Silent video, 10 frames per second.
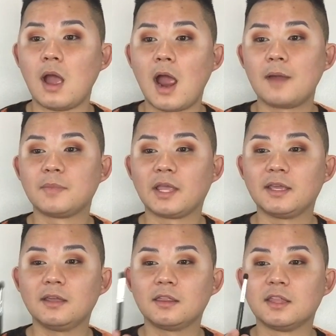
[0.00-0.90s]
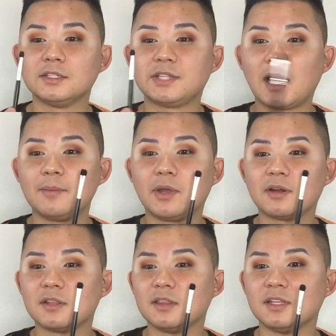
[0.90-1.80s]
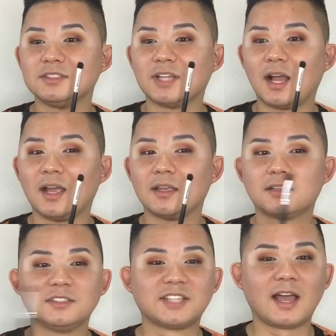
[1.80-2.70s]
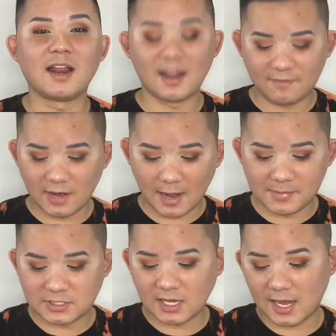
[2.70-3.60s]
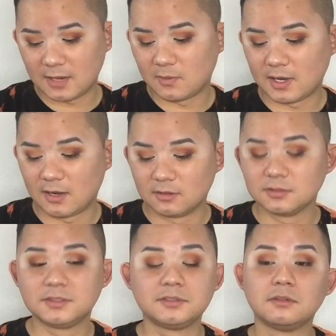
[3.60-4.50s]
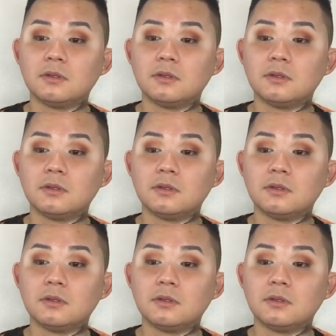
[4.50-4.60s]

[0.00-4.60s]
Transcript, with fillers: I'm liking this eye better than this eye. Does that ever happen to anyone else?